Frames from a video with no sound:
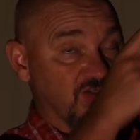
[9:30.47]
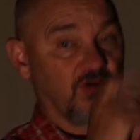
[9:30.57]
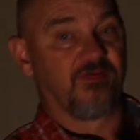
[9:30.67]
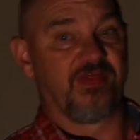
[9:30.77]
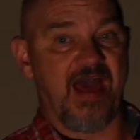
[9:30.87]

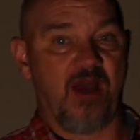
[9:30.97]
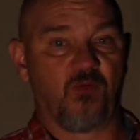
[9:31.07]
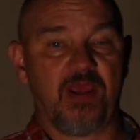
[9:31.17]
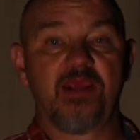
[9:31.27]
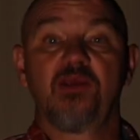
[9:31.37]
over that
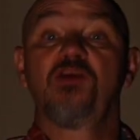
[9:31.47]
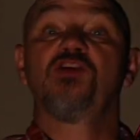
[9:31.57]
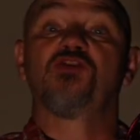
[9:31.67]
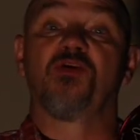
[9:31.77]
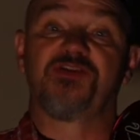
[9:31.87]
way.
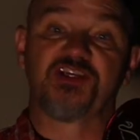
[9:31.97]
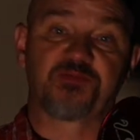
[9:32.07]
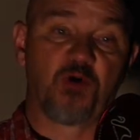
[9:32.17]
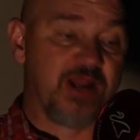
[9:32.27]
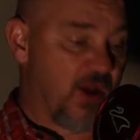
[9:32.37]
So at this
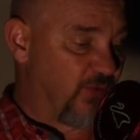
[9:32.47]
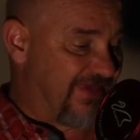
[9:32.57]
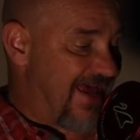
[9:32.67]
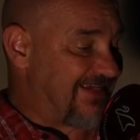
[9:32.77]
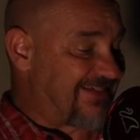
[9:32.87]
point, I would
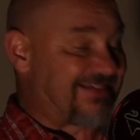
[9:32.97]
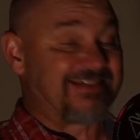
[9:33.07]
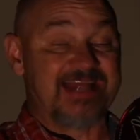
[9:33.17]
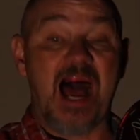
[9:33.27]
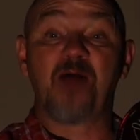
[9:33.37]
then
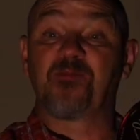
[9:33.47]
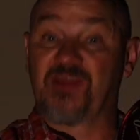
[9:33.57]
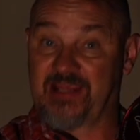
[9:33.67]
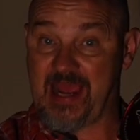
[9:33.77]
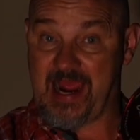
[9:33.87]
stop
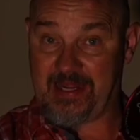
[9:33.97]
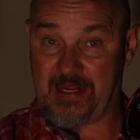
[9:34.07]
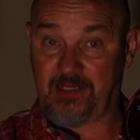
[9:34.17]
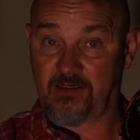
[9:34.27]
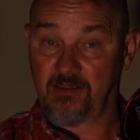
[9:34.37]
the
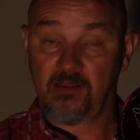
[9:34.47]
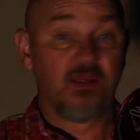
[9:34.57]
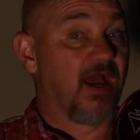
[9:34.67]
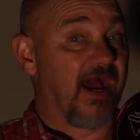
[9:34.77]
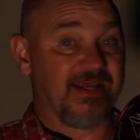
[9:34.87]
guiding.
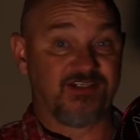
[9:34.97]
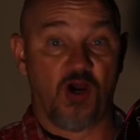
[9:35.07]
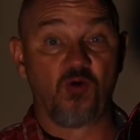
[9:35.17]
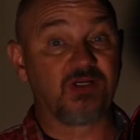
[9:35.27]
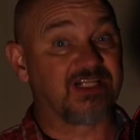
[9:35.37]
I
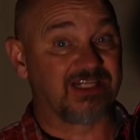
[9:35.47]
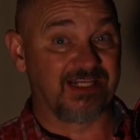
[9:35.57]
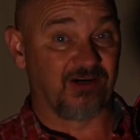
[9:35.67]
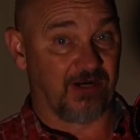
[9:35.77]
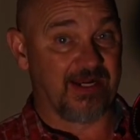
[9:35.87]
don't
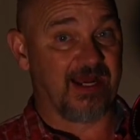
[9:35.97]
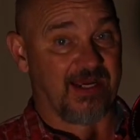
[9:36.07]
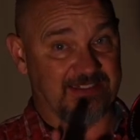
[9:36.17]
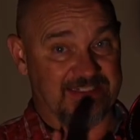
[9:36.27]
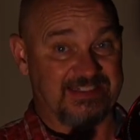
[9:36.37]
clear it.
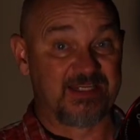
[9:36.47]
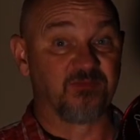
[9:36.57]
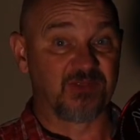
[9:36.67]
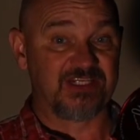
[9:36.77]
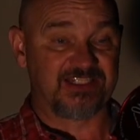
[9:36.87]
I just
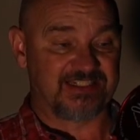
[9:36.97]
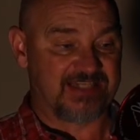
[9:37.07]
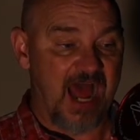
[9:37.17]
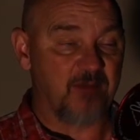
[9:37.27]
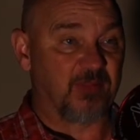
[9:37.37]
simply
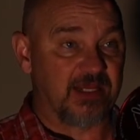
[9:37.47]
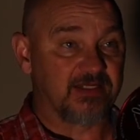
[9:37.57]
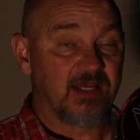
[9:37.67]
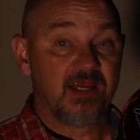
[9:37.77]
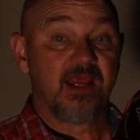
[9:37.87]
stop it.
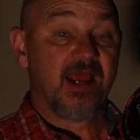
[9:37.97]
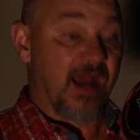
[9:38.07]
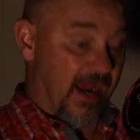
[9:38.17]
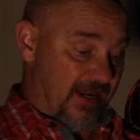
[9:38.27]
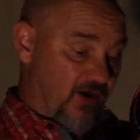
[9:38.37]

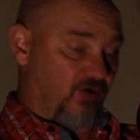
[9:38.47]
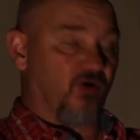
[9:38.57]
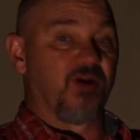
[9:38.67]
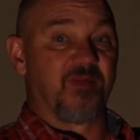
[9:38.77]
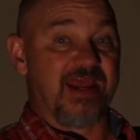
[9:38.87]
I now go
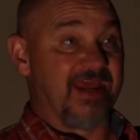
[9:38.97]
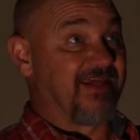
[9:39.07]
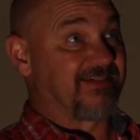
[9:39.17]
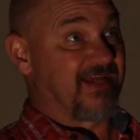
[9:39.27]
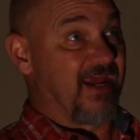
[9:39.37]
into my
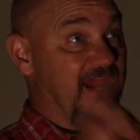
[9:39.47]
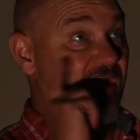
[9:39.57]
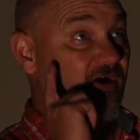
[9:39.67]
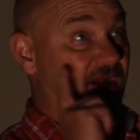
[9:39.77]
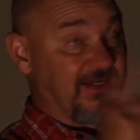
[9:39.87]
ASI
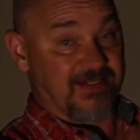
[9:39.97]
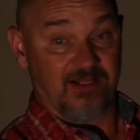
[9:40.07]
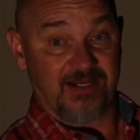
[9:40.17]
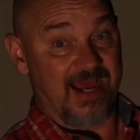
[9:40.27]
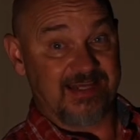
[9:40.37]
Air. I tell
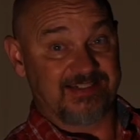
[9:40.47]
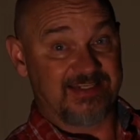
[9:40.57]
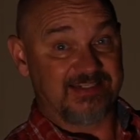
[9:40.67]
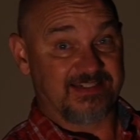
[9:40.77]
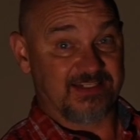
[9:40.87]
it
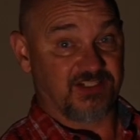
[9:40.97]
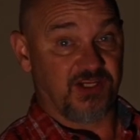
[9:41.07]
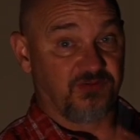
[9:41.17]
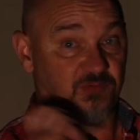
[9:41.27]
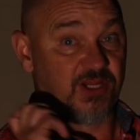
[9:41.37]

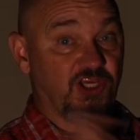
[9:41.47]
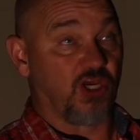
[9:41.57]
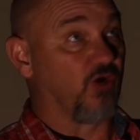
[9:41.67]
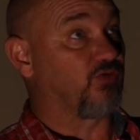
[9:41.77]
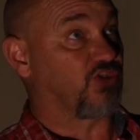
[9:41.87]
IC63,
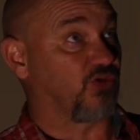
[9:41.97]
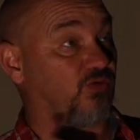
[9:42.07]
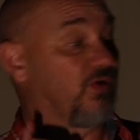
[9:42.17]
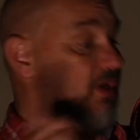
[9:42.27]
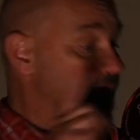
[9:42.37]
go
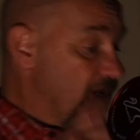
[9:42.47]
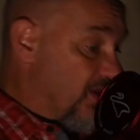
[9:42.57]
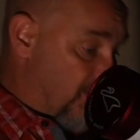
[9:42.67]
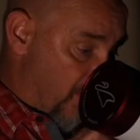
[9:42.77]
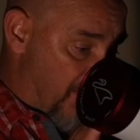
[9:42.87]
to.
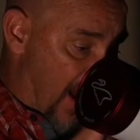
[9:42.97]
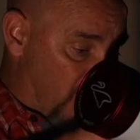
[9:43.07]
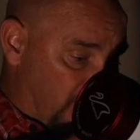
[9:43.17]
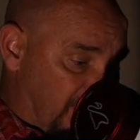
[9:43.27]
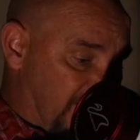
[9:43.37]
The
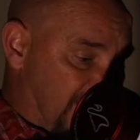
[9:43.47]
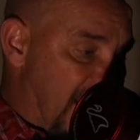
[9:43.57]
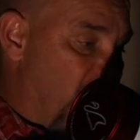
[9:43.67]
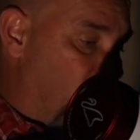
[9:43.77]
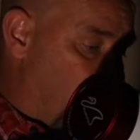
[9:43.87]
mount is
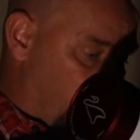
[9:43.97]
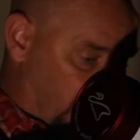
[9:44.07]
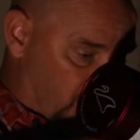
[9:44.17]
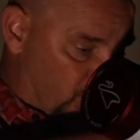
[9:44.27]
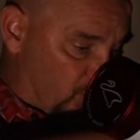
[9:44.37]
now going to